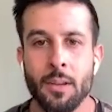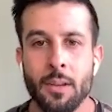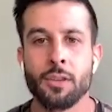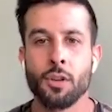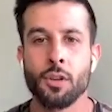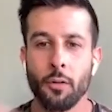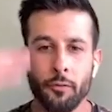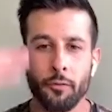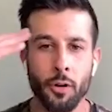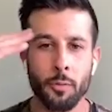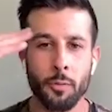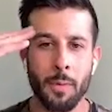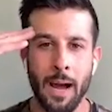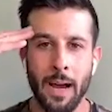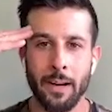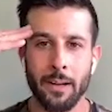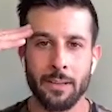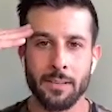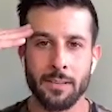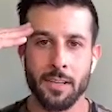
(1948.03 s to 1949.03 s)
So if your
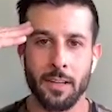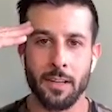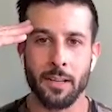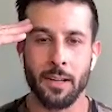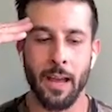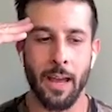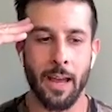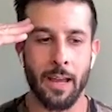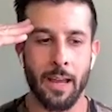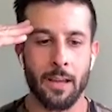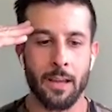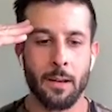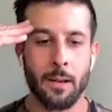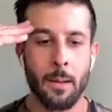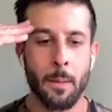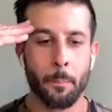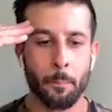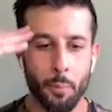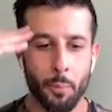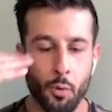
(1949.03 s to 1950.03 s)
mind is in a
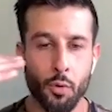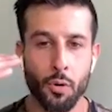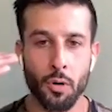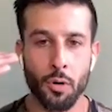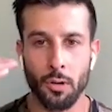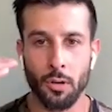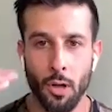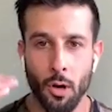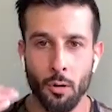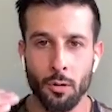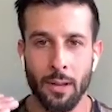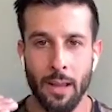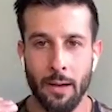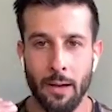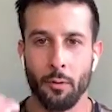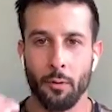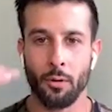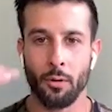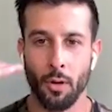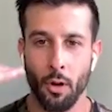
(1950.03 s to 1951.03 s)
poor, low
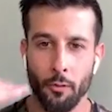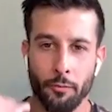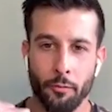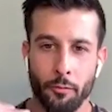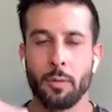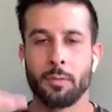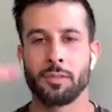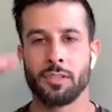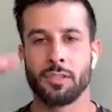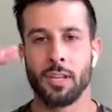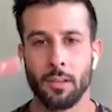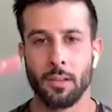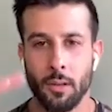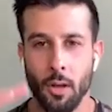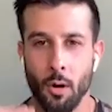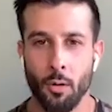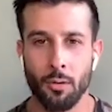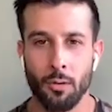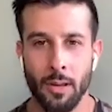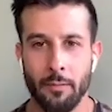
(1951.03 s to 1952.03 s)
level, low frequency,
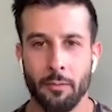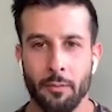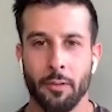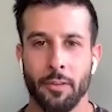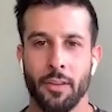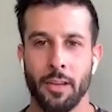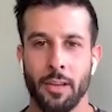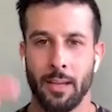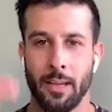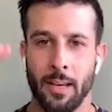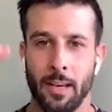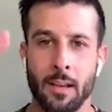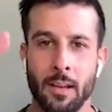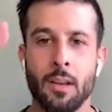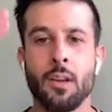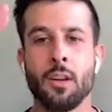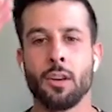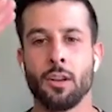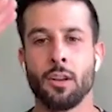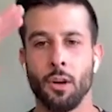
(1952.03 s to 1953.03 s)
low level thinking,
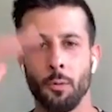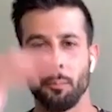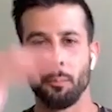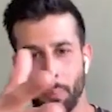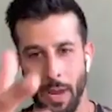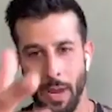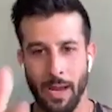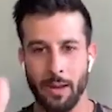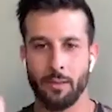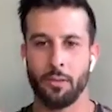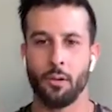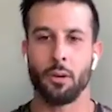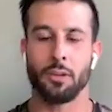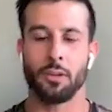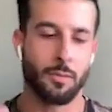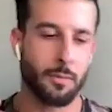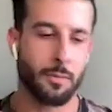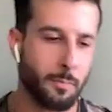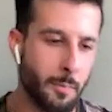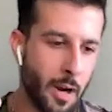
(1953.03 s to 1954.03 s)
you know, bad
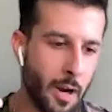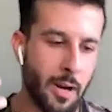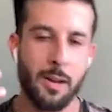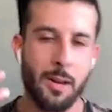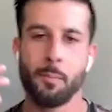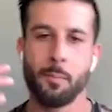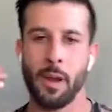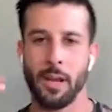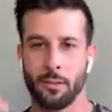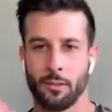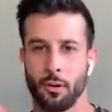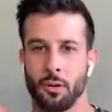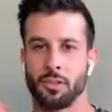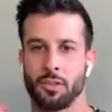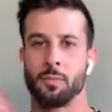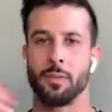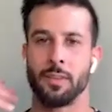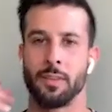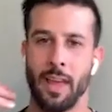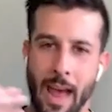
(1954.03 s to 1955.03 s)
thoughts with money, bad thoughts
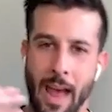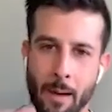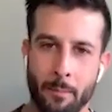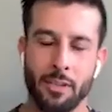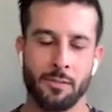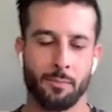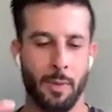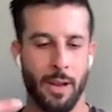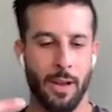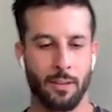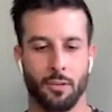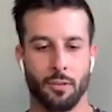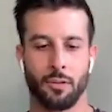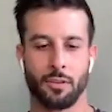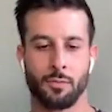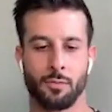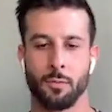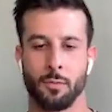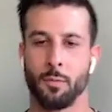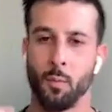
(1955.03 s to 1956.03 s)
with habits, bad
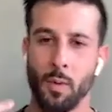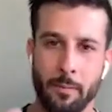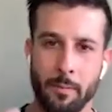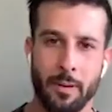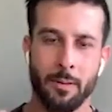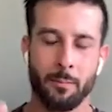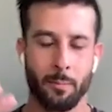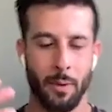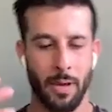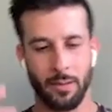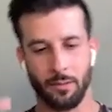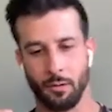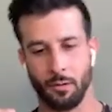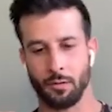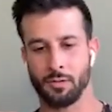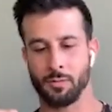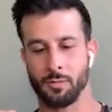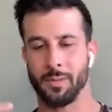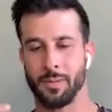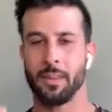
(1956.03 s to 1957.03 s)
thoughts with women, bad
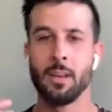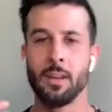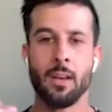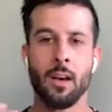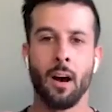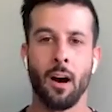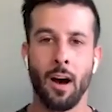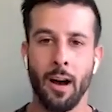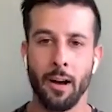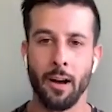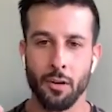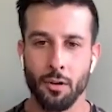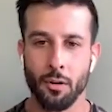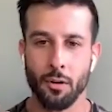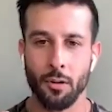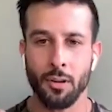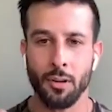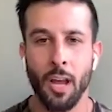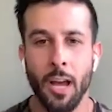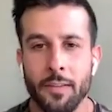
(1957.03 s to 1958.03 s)
thoughts with uh,
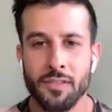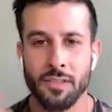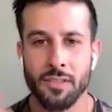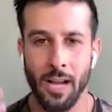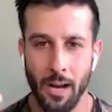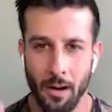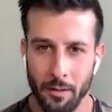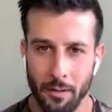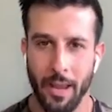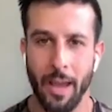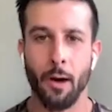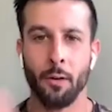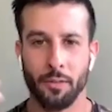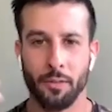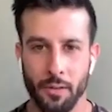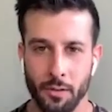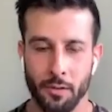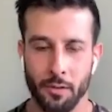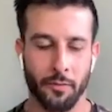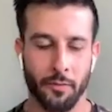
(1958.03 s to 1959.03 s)
your lifestyle and health
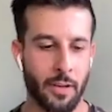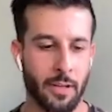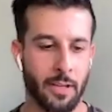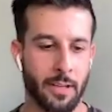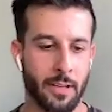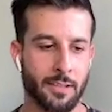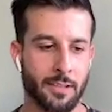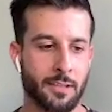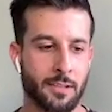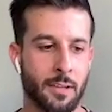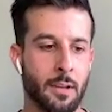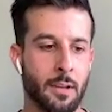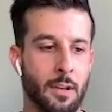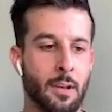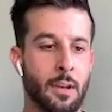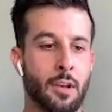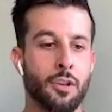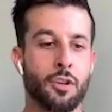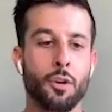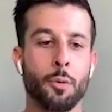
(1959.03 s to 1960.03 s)
and your fitness,
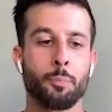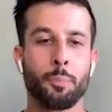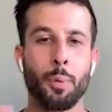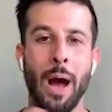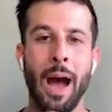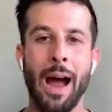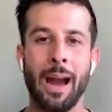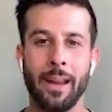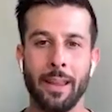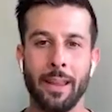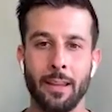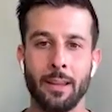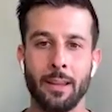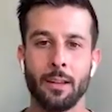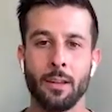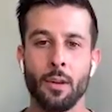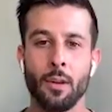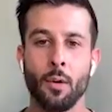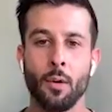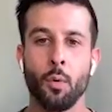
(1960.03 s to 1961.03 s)
your body
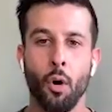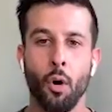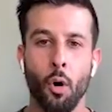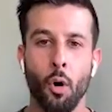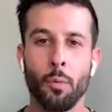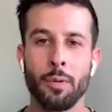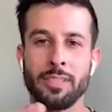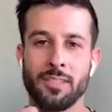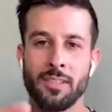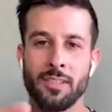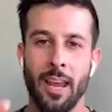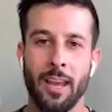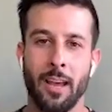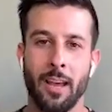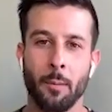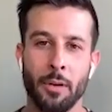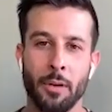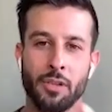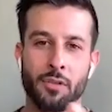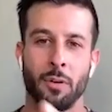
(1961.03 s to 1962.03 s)
will always take
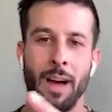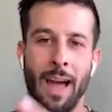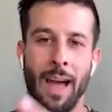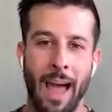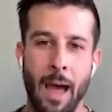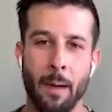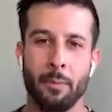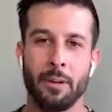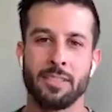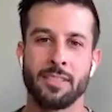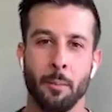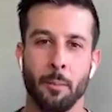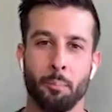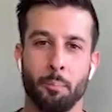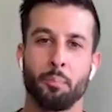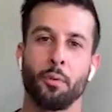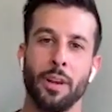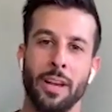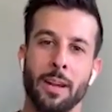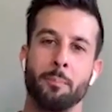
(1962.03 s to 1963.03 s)
habitual habits that
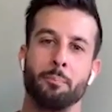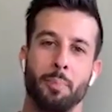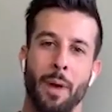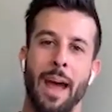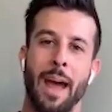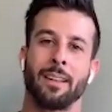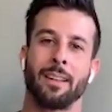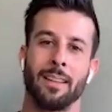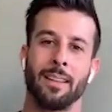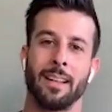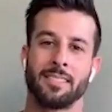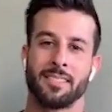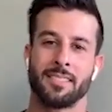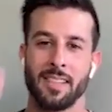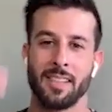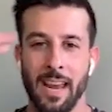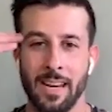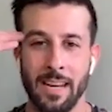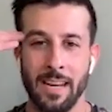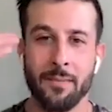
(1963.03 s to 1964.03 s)
bring it back to that
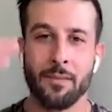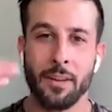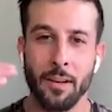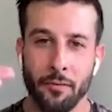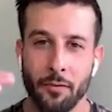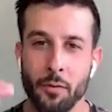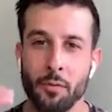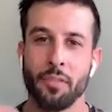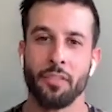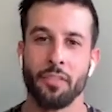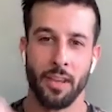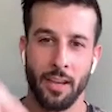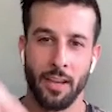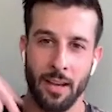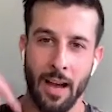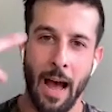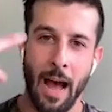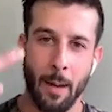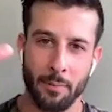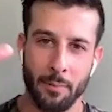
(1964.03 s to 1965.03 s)
state, even if you think
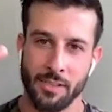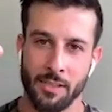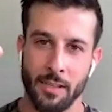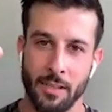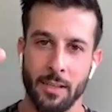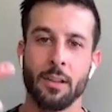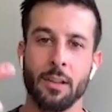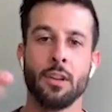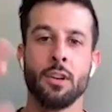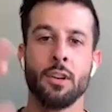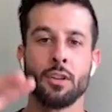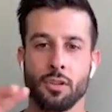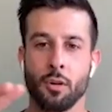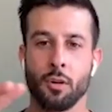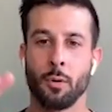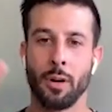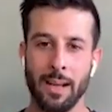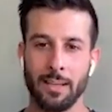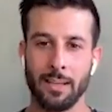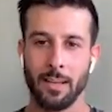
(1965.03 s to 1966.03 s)
opposite. So
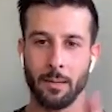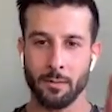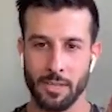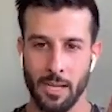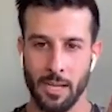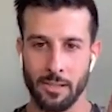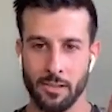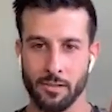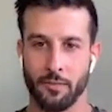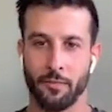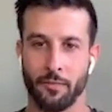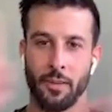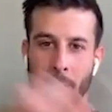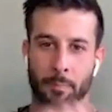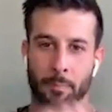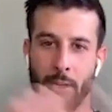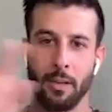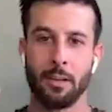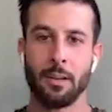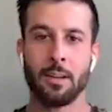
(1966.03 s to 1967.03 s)
what I did was I just
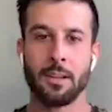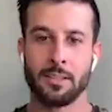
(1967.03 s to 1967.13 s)
flipped it.